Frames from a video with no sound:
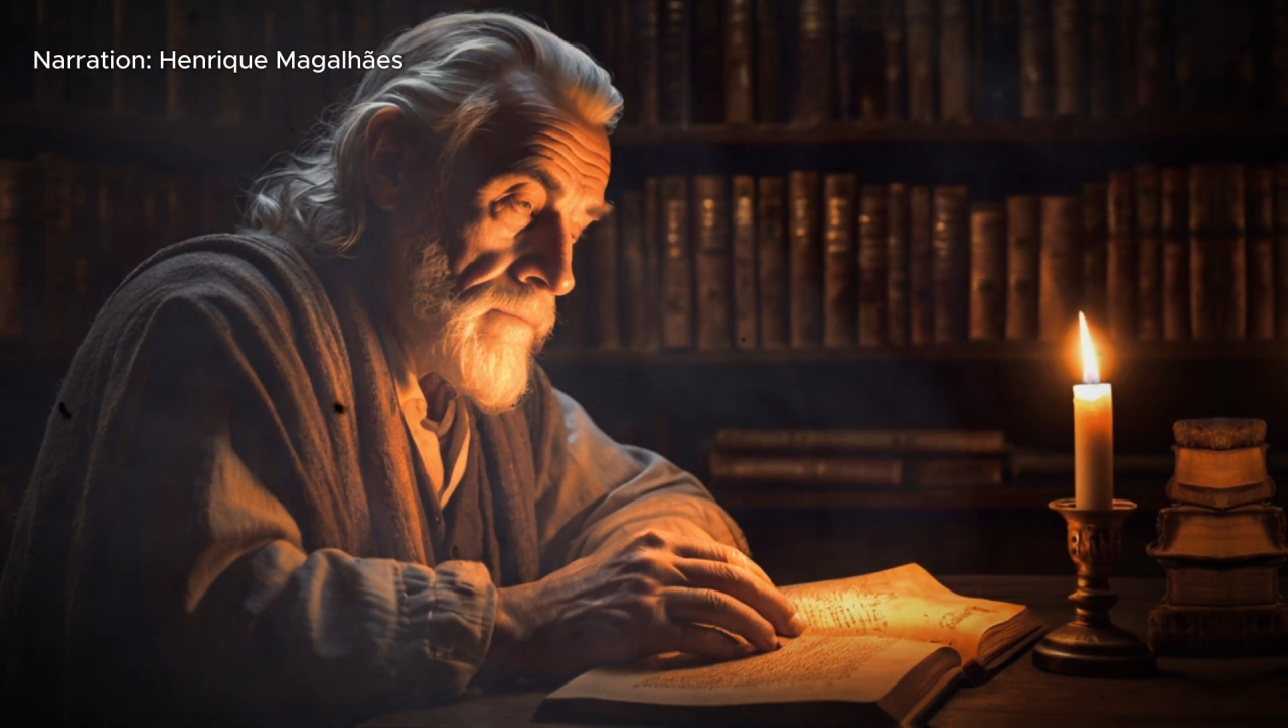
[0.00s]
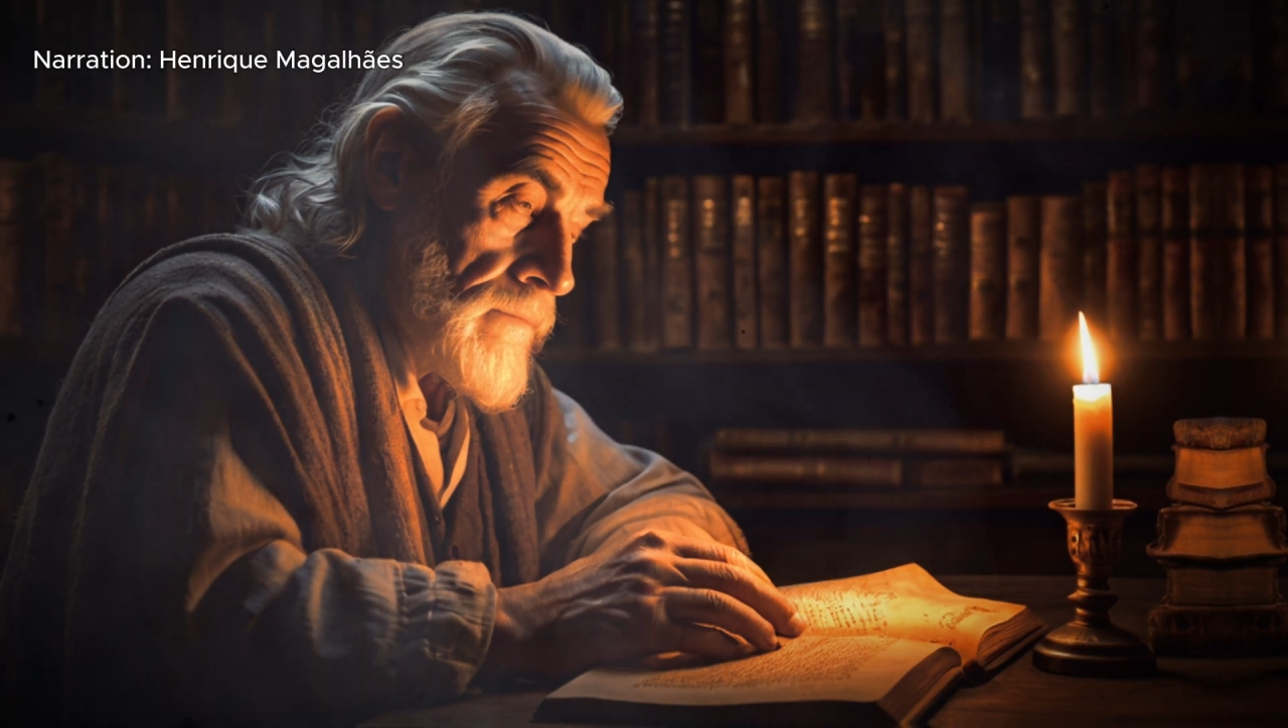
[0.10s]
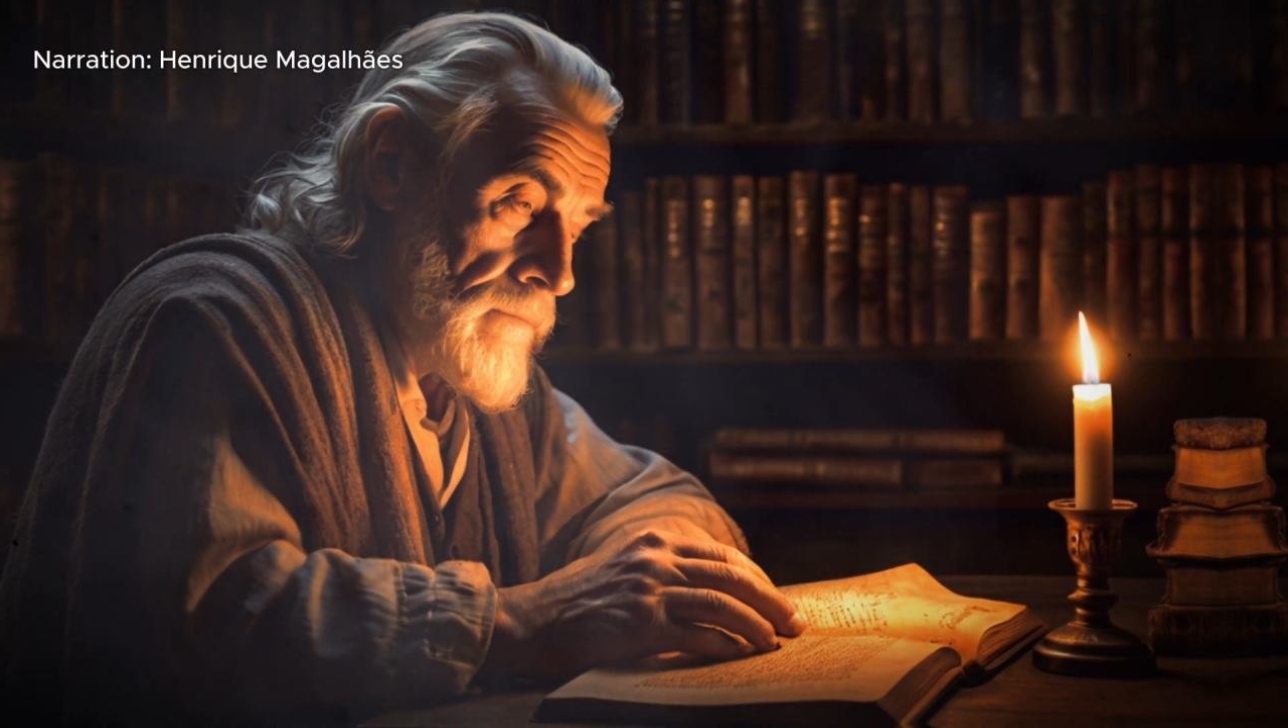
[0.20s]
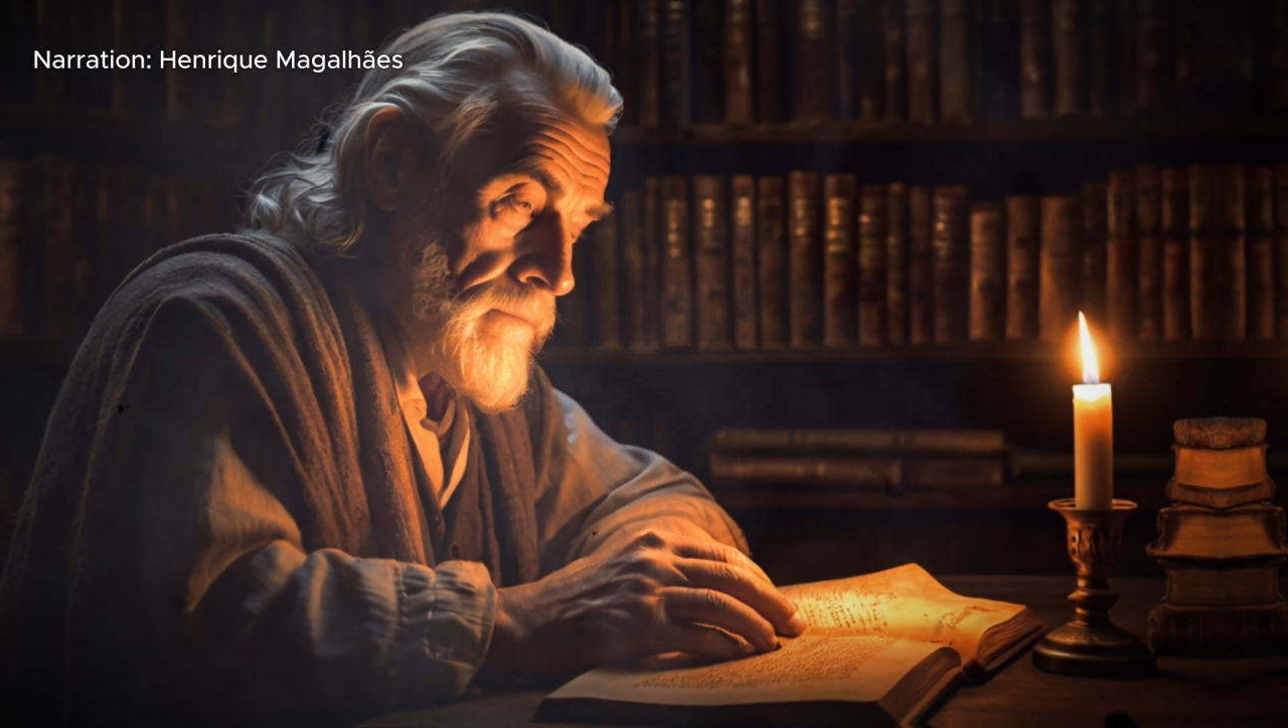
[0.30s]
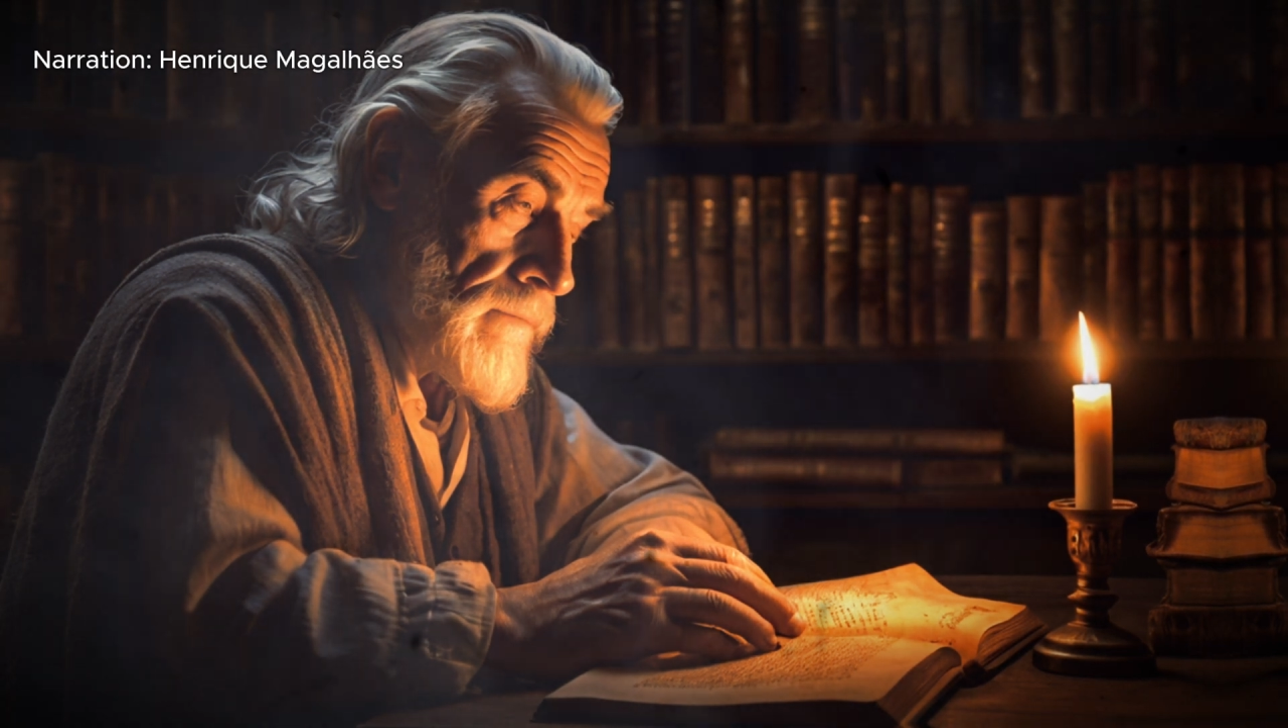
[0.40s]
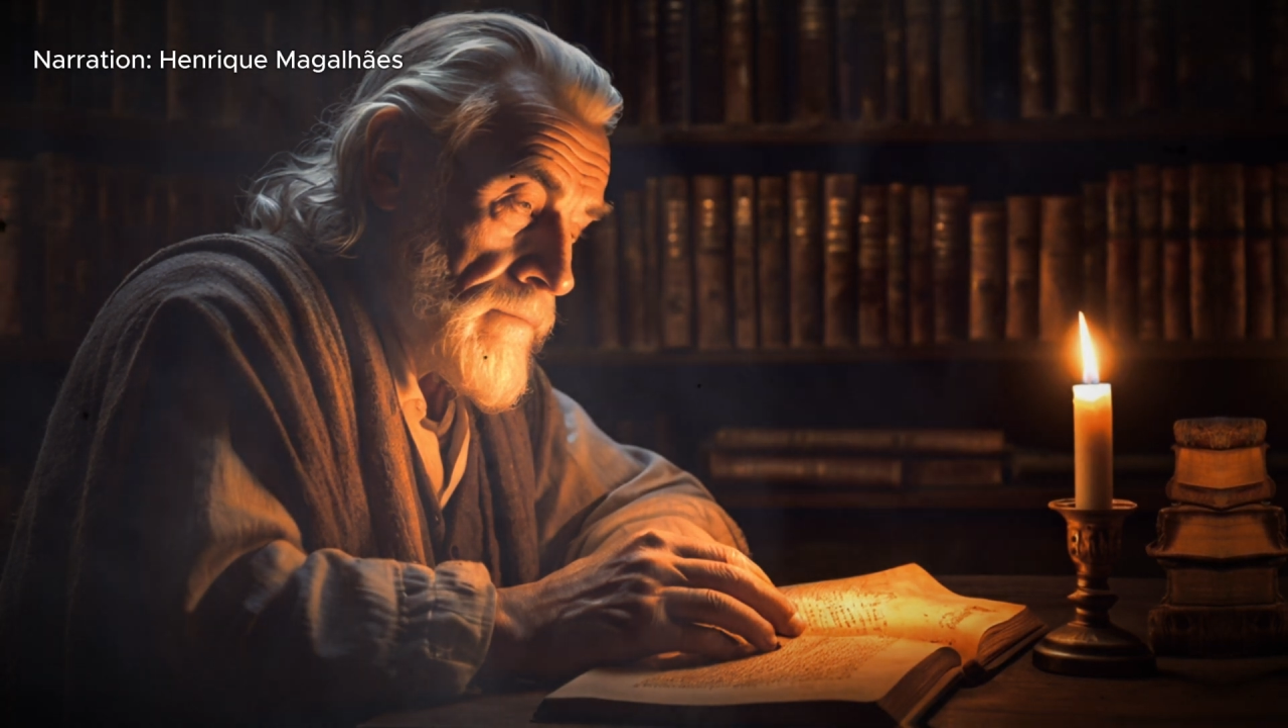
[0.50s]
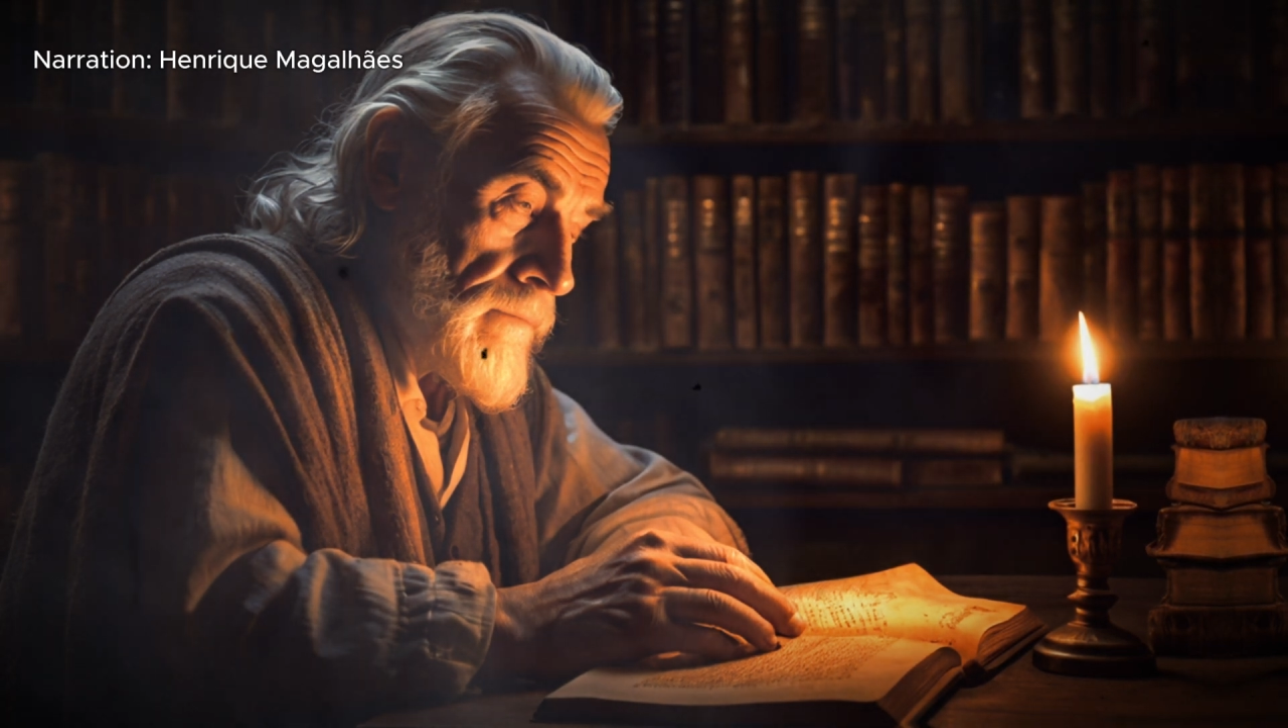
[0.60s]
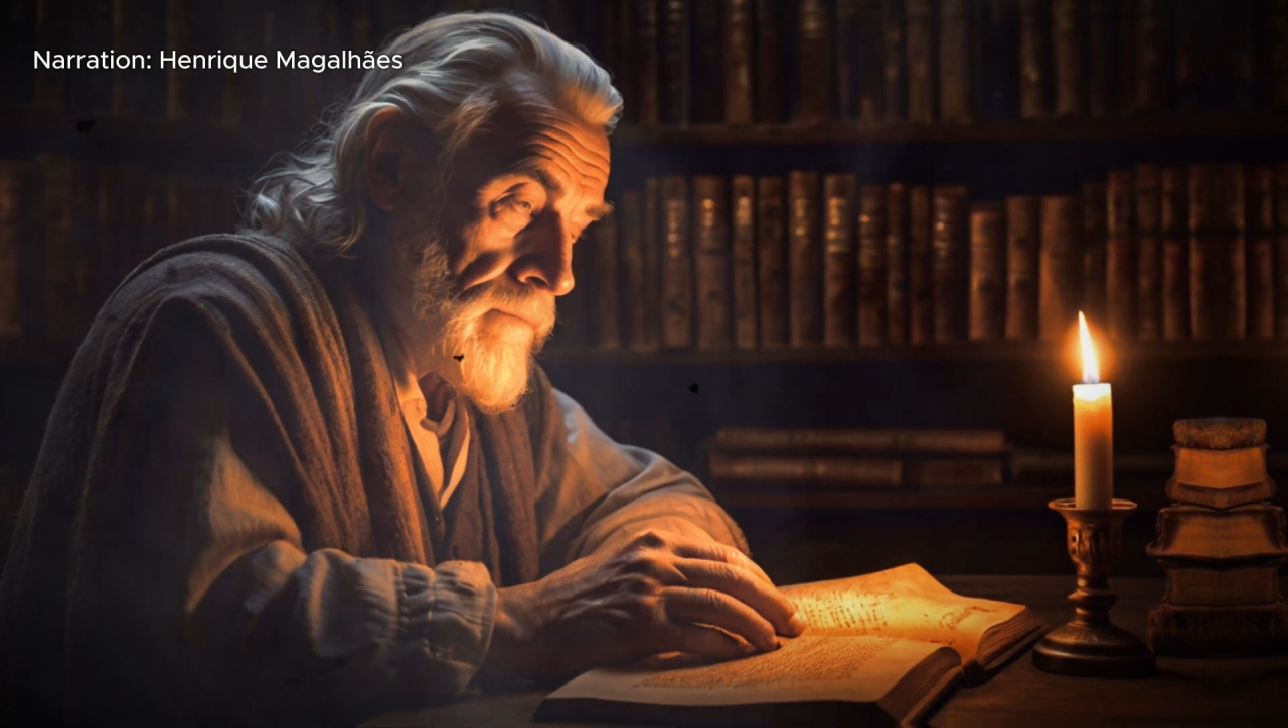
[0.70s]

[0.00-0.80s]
And here I want